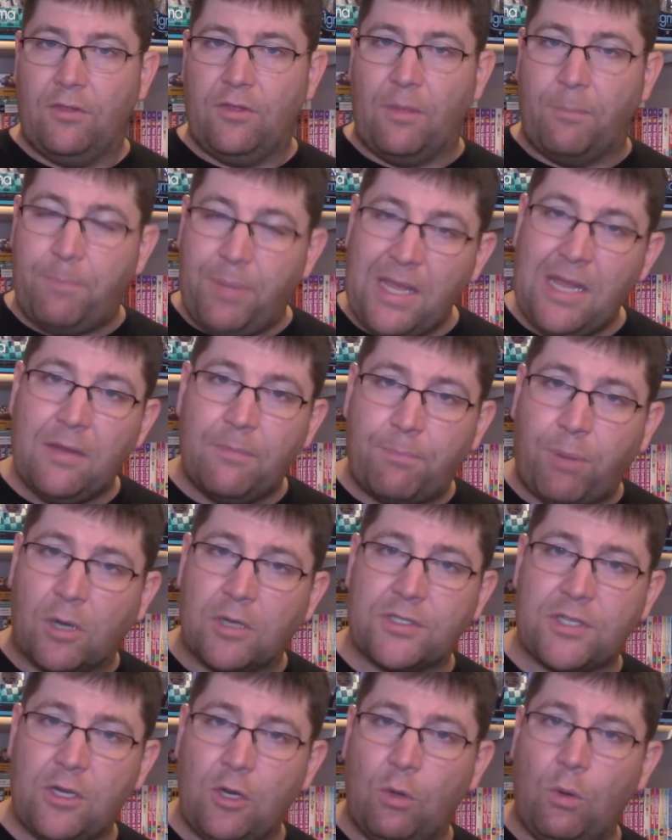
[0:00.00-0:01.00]
the bee
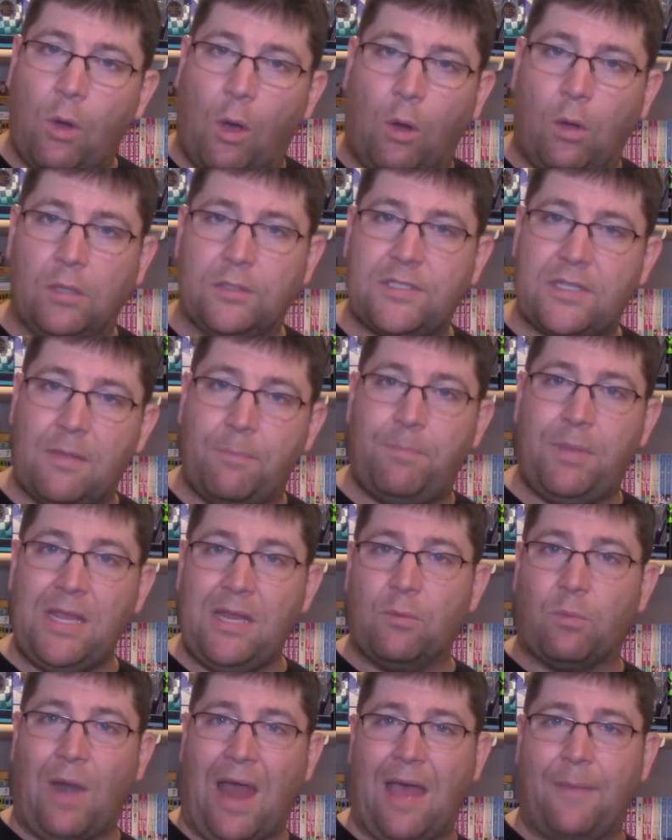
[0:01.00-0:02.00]
person who holds the
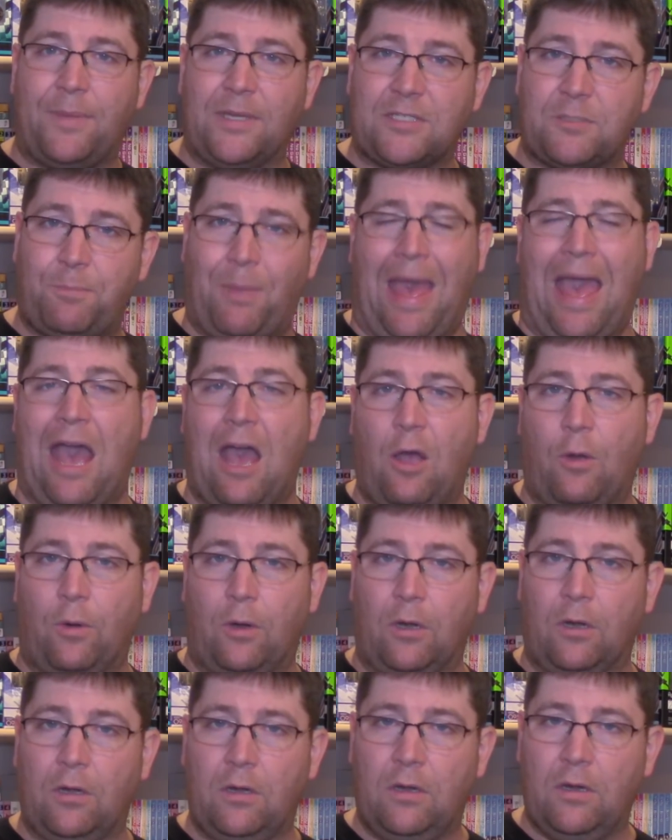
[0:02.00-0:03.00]
B-Rabbit's
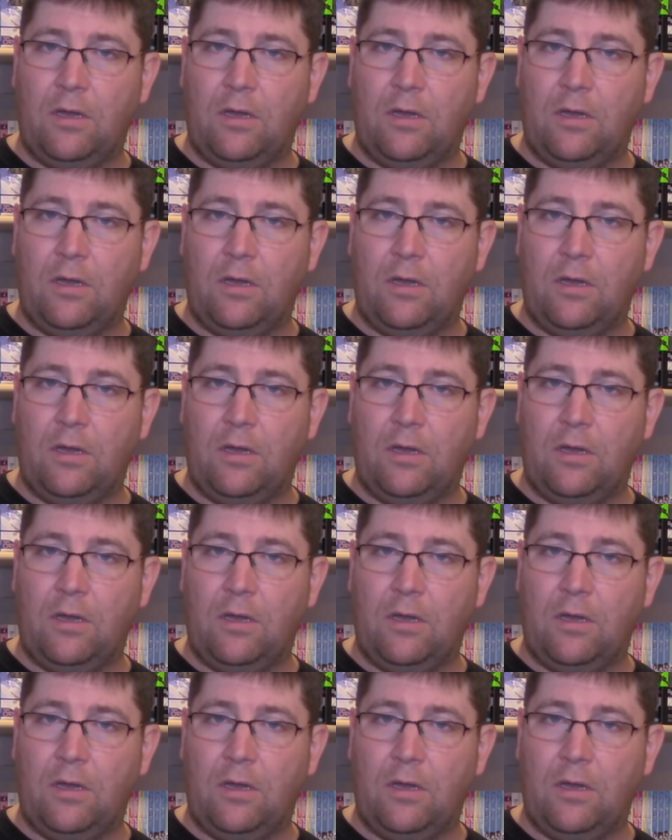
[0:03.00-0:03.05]
power